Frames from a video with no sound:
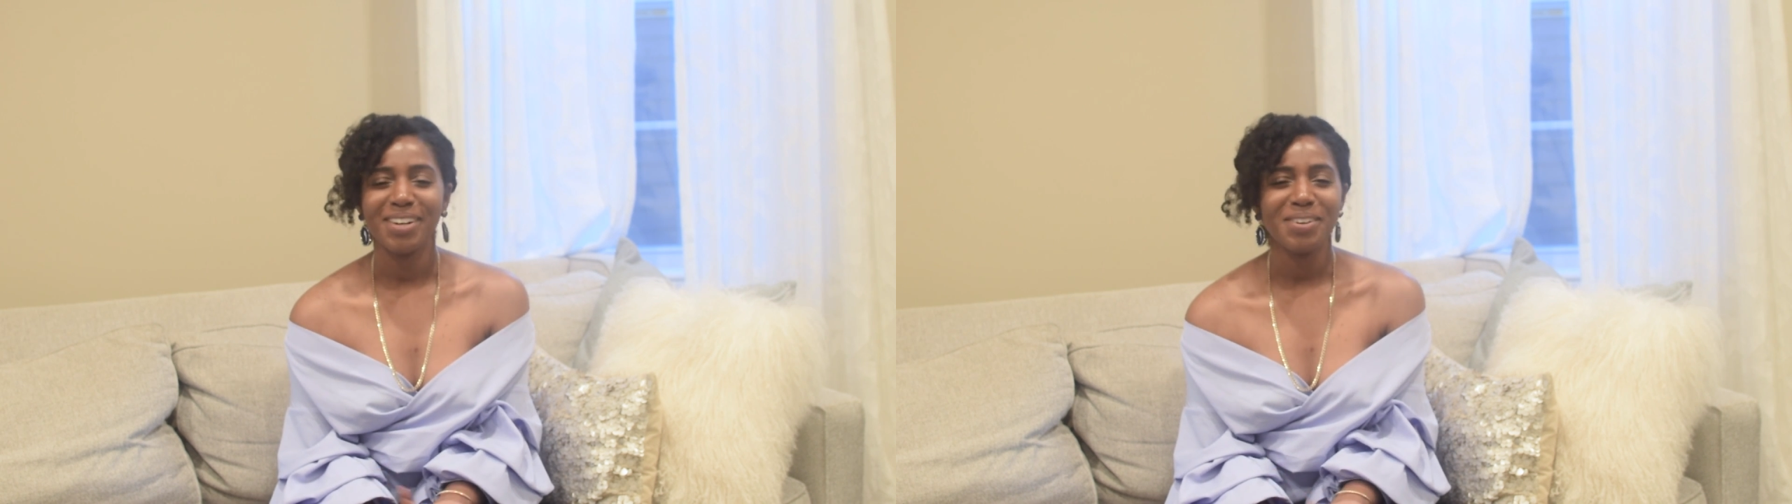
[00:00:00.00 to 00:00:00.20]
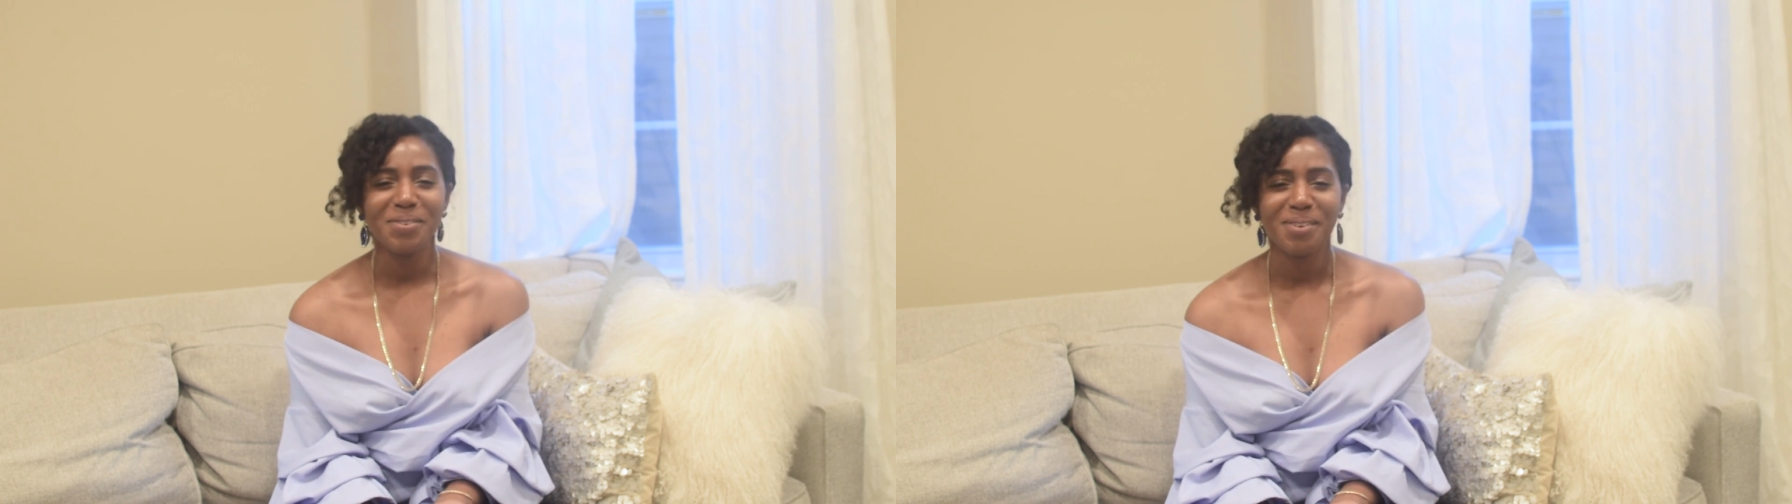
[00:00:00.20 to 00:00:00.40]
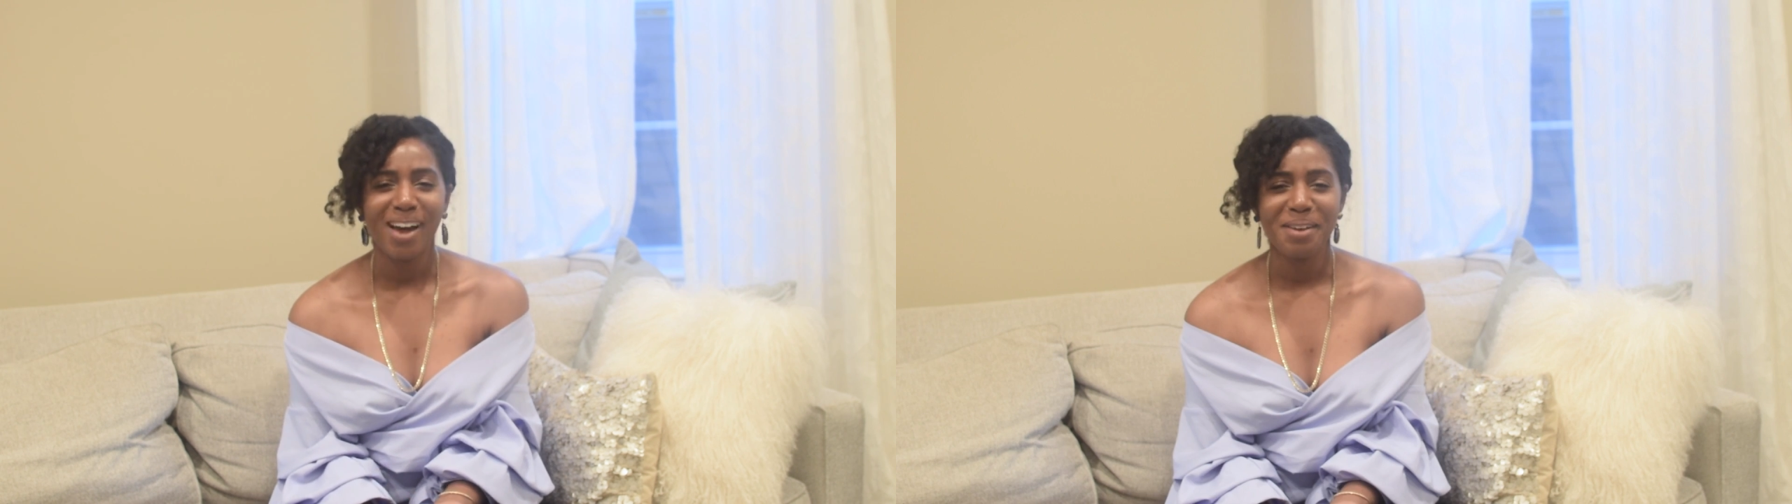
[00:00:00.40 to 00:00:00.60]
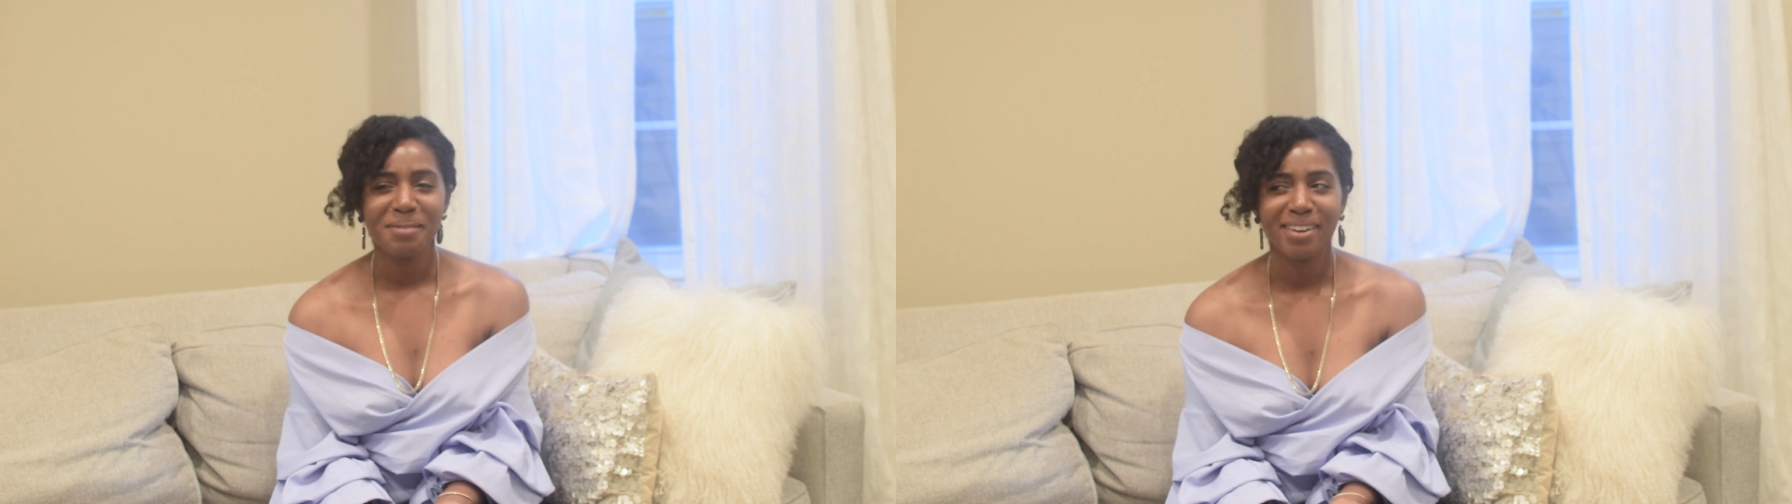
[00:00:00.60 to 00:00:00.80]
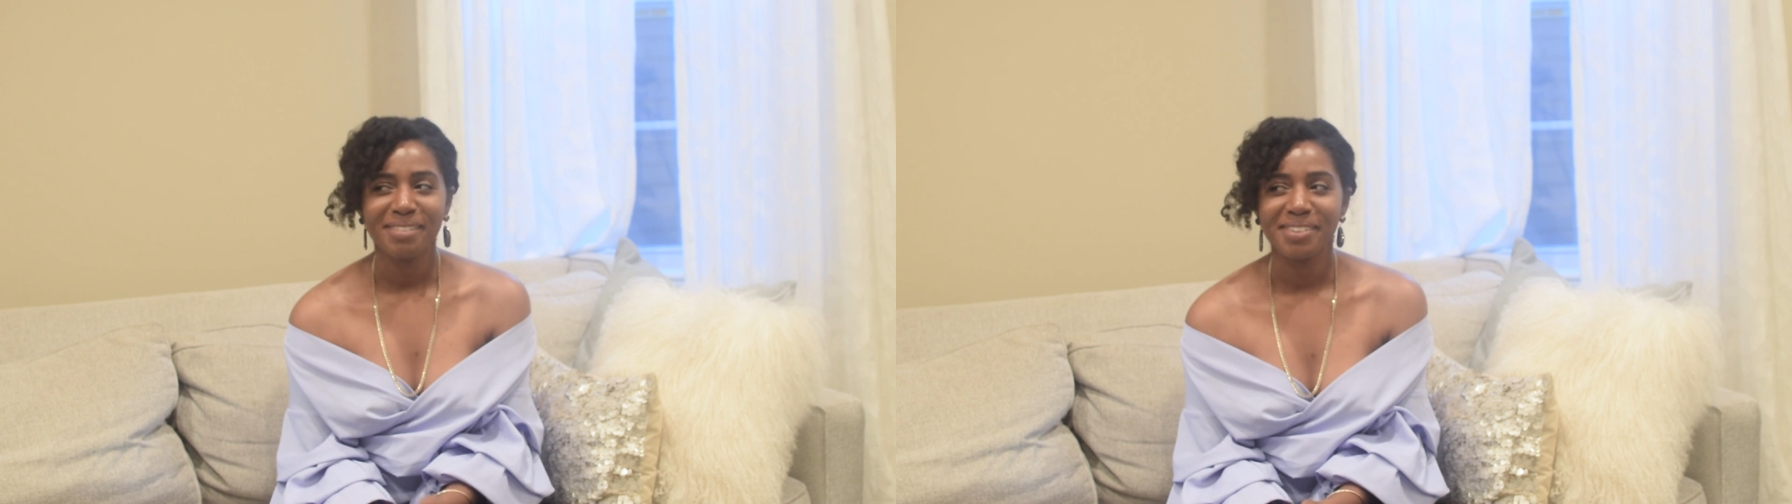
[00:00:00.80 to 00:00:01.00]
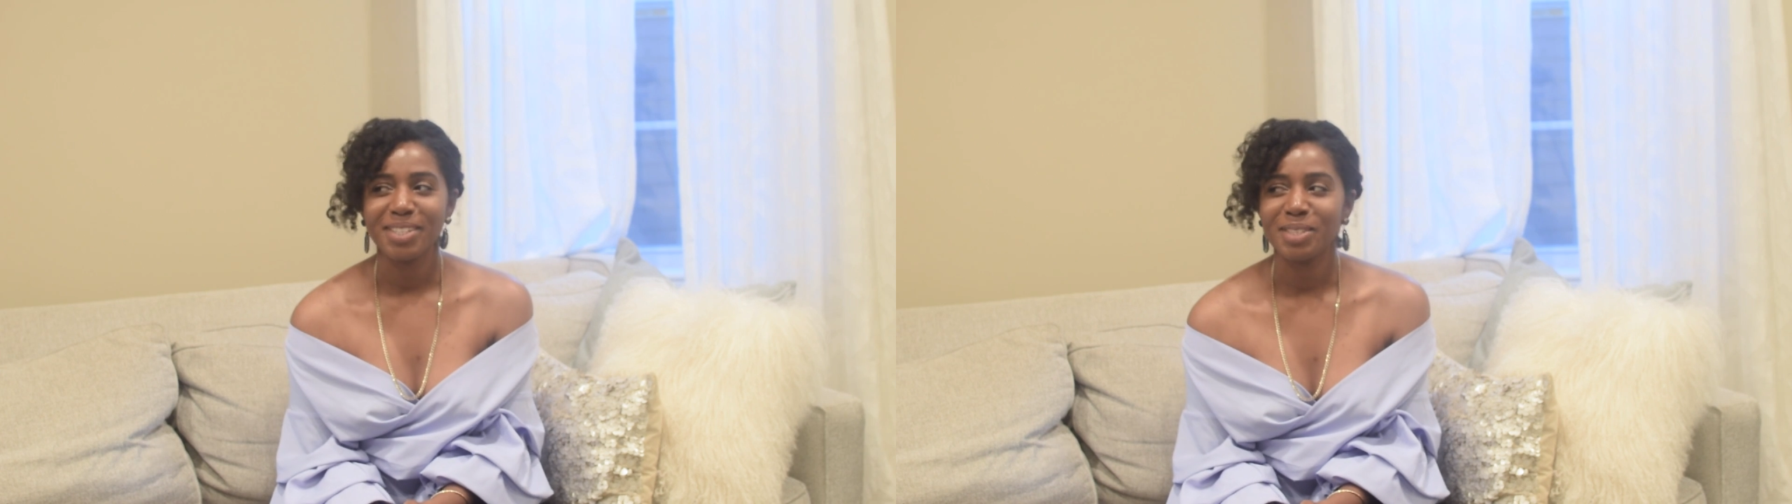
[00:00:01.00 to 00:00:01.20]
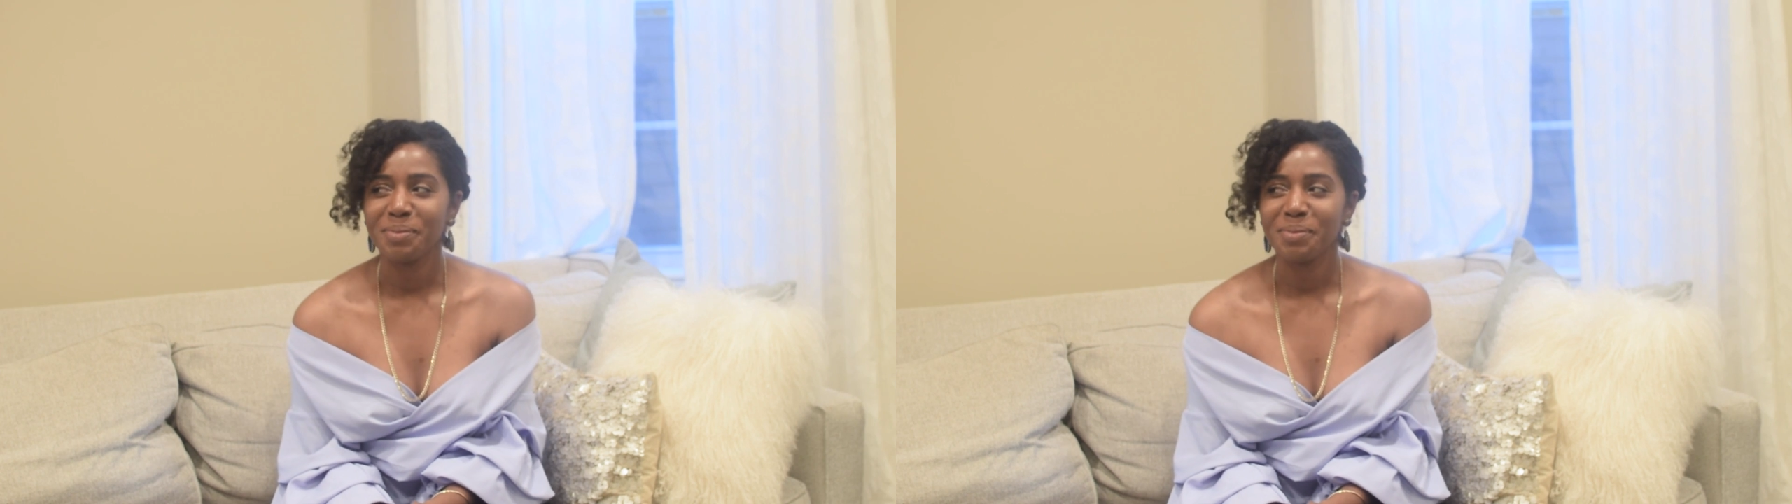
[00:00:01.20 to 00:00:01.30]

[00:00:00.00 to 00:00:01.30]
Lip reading: I don't know why I'm nervous,